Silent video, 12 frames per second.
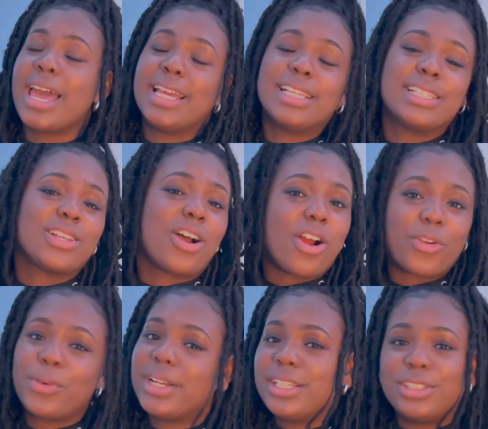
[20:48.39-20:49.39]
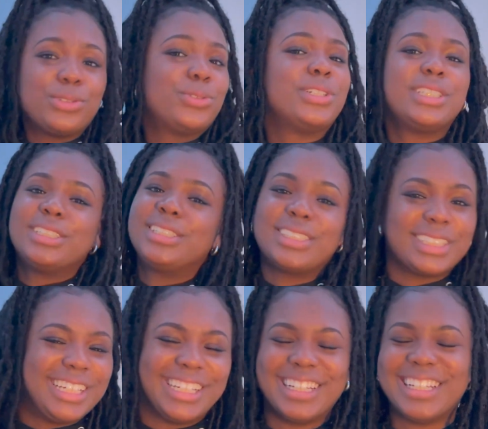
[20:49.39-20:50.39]
It's already yours.
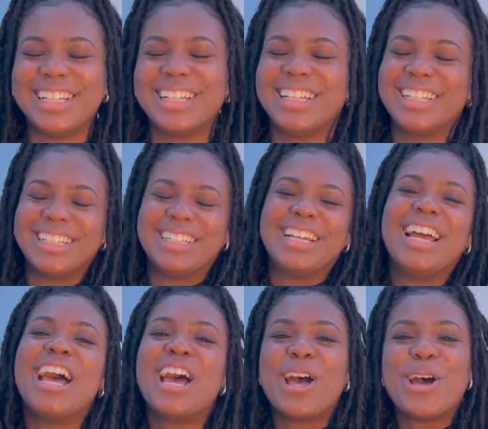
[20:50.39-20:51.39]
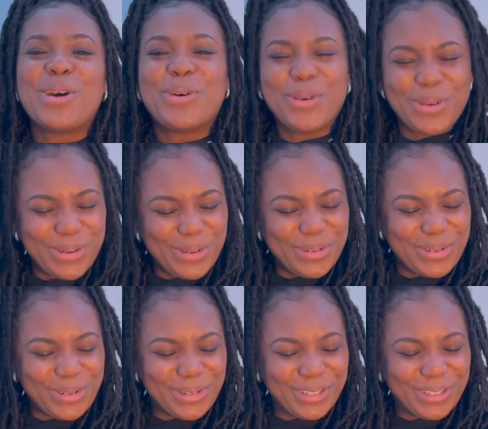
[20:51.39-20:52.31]
Whew.